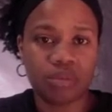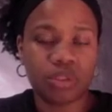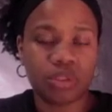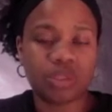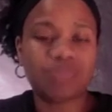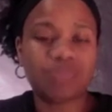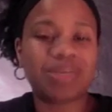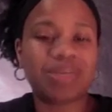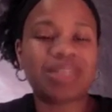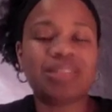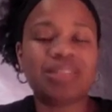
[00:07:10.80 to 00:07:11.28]

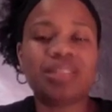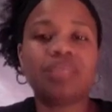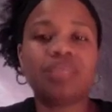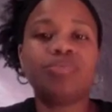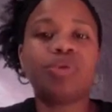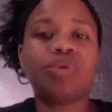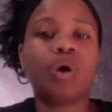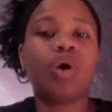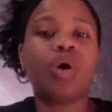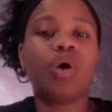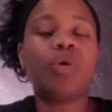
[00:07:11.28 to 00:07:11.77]
My
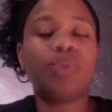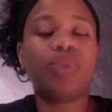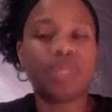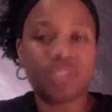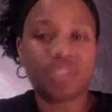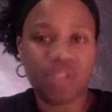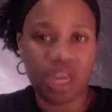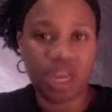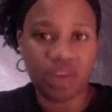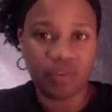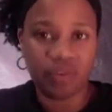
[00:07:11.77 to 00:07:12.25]
system's always
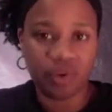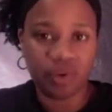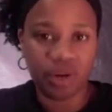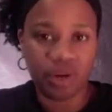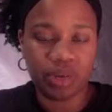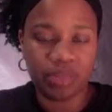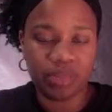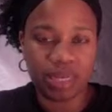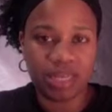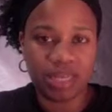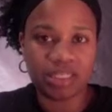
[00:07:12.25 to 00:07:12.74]
checking for
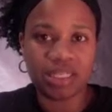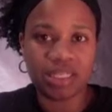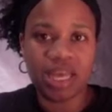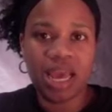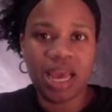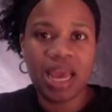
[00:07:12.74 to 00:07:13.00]
updates.